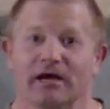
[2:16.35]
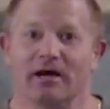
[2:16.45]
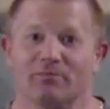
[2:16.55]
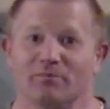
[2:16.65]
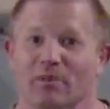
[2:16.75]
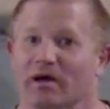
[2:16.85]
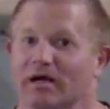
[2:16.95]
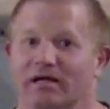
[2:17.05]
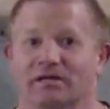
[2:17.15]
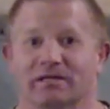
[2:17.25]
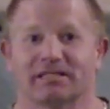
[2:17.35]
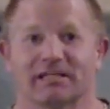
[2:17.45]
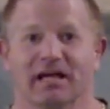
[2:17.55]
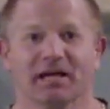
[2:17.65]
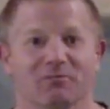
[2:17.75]
I'm
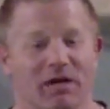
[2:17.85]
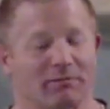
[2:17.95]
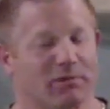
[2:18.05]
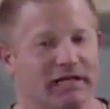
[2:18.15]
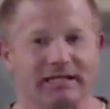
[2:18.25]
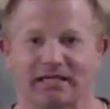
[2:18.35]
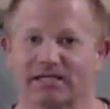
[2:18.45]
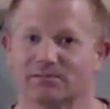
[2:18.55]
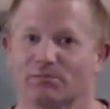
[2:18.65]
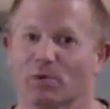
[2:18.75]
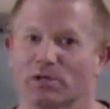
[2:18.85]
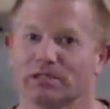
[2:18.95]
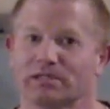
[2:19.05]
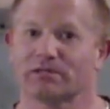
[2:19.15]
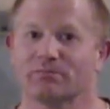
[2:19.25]
excited. My plane ticket's
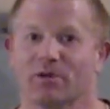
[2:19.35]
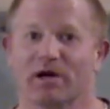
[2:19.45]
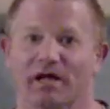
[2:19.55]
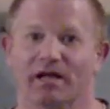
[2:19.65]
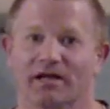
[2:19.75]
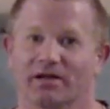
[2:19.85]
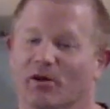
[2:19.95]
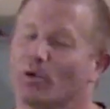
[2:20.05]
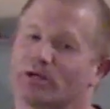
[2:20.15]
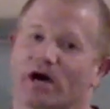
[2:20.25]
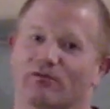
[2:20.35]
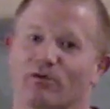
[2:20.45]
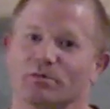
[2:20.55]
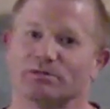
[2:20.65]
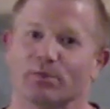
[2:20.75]
booked. My hotel
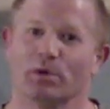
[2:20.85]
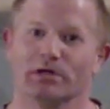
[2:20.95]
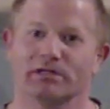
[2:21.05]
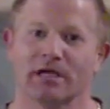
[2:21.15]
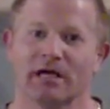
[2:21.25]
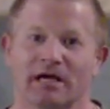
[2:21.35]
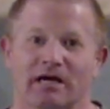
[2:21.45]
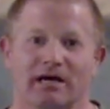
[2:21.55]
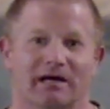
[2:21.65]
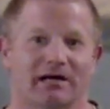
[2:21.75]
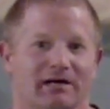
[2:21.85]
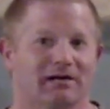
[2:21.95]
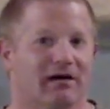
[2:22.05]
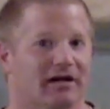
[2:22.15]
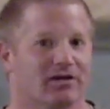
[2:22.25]
room is booked.
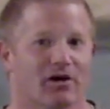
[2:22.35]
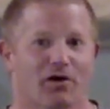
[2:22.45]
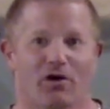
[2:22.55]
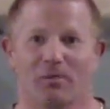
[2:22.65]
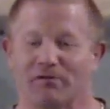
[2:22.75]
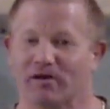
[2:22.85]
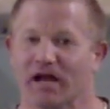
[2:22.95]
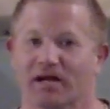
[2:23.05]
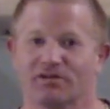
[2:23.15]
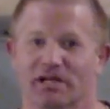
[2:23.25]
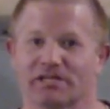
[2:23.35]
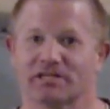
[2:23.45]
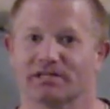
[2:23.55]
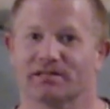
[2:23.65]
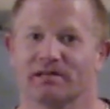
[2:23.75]
I got all my
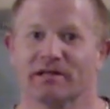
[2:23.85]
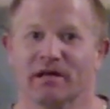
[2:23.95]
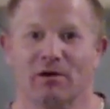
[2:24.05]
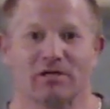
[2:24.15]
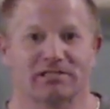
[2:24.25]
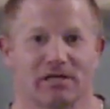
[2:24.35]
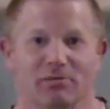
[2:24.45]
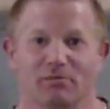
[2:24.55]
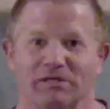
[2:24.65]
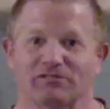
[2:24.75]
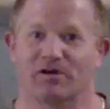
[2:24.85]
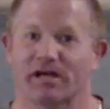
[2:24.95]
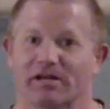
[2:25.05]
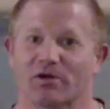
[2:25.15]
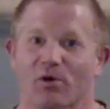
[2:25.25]
rehydration supplements
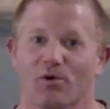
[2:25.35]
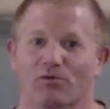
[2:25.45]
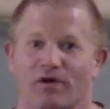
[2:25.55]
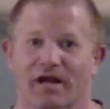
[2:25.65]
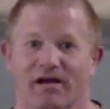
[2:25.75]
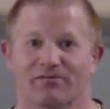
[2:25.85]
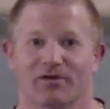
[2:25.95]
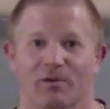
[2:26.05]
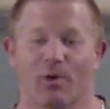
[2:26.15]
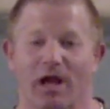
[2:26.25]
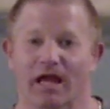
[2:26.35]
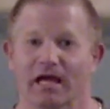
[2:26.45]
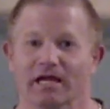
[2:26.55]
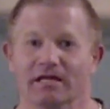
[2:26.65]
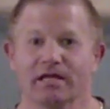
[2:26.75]
ready to go right after I weigh
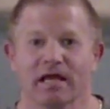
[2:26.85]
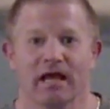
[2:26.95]
in.